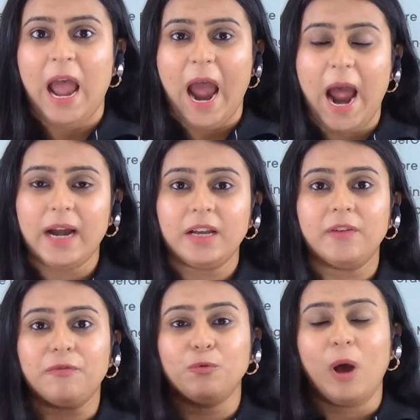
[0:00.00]
And
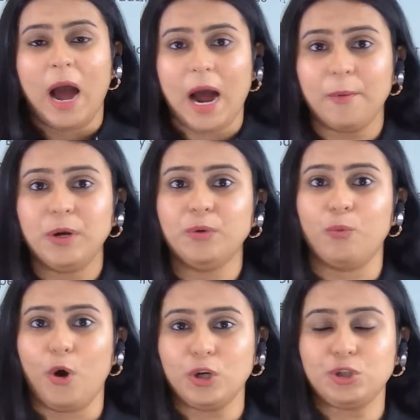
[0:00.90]
if you haven't
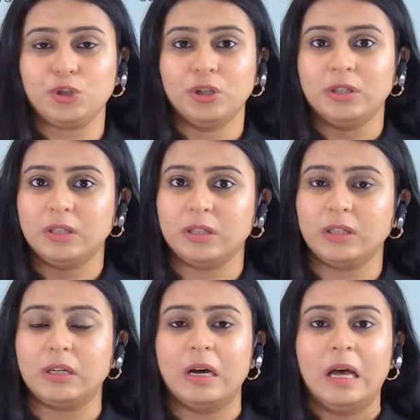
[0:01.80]
watched the